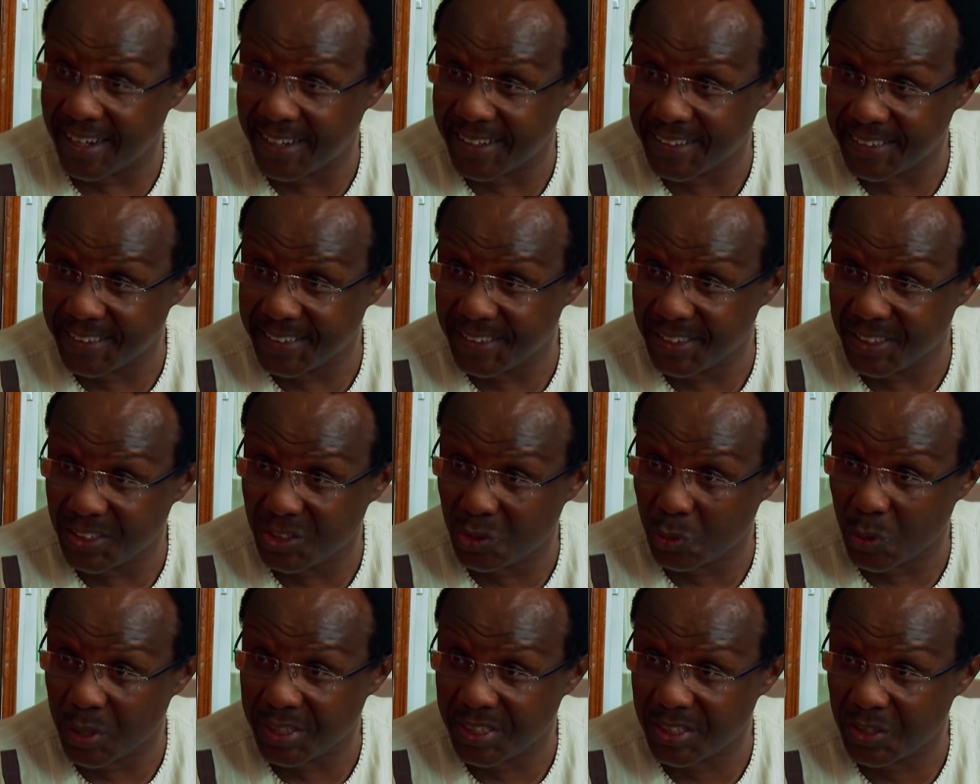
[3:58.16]
in
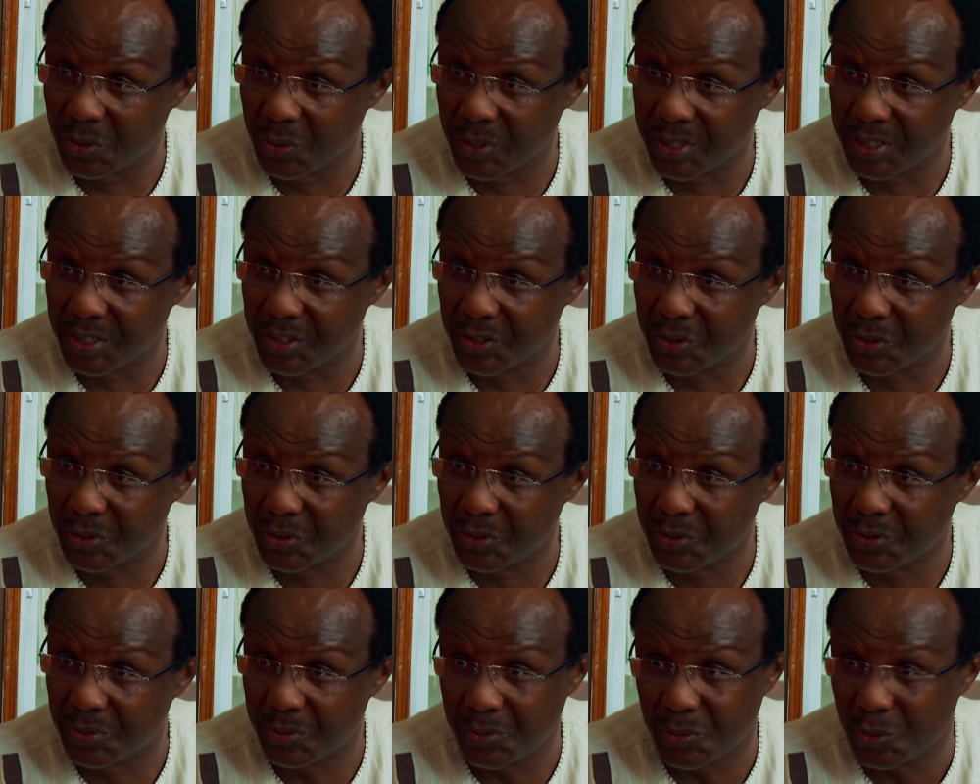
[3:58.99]
2022
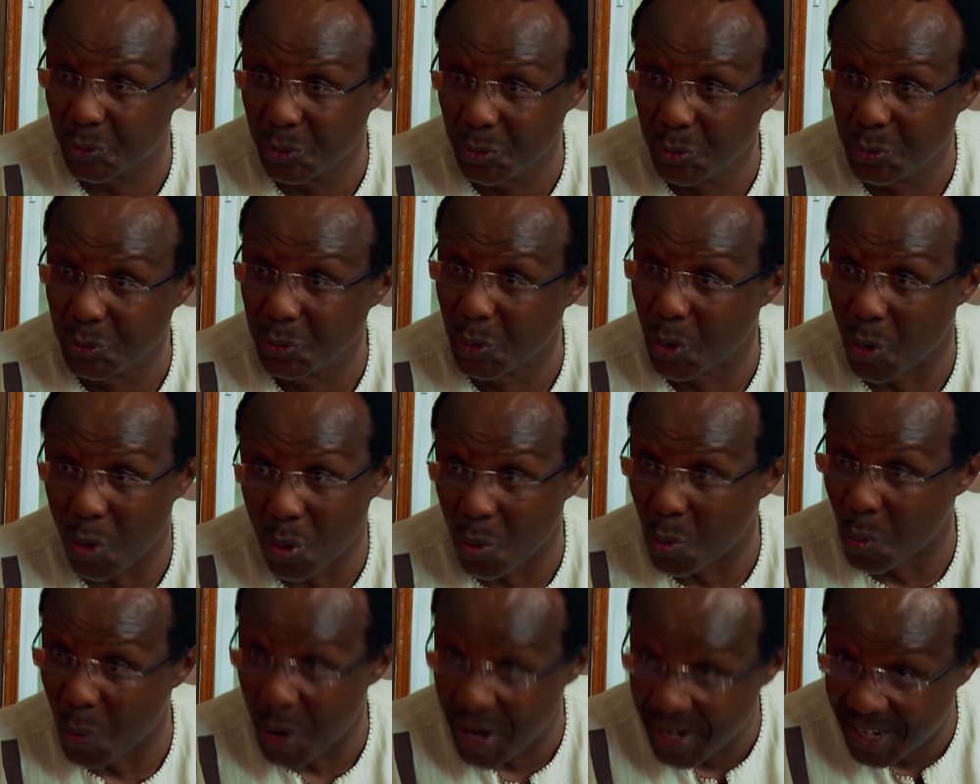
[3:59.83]

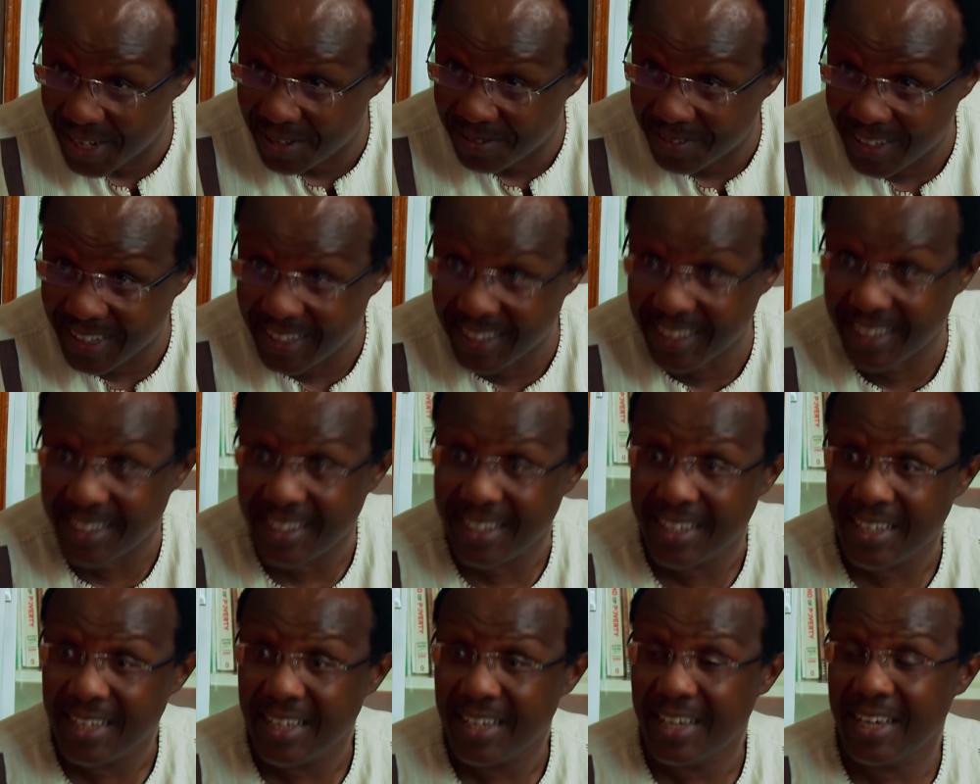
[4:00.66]
or whenever,
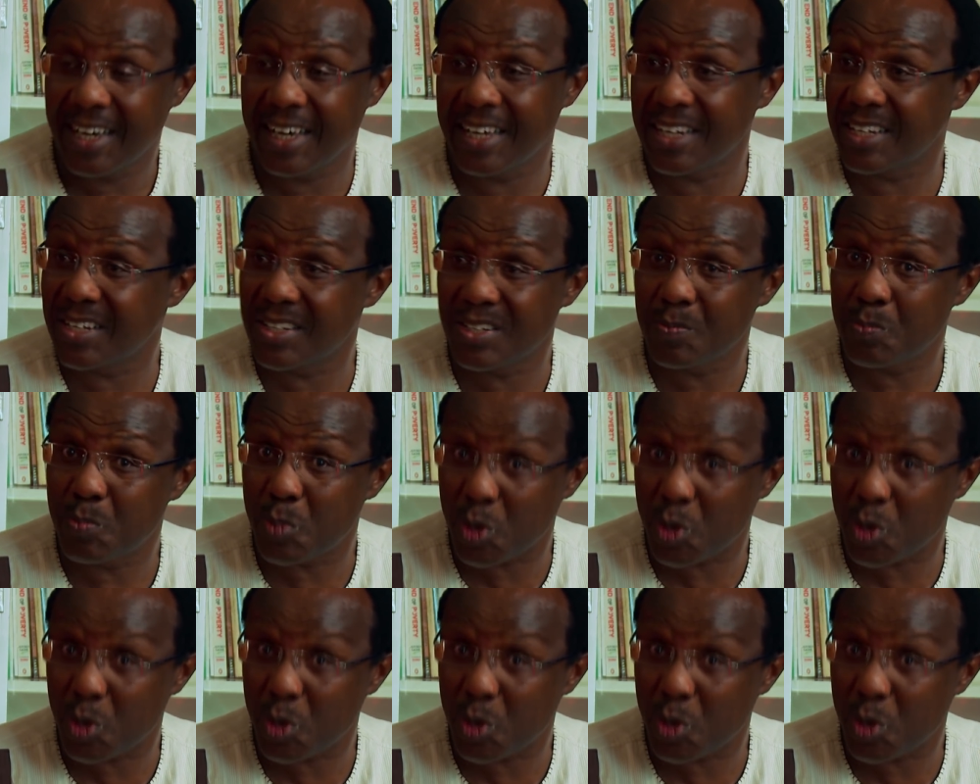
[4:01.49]
and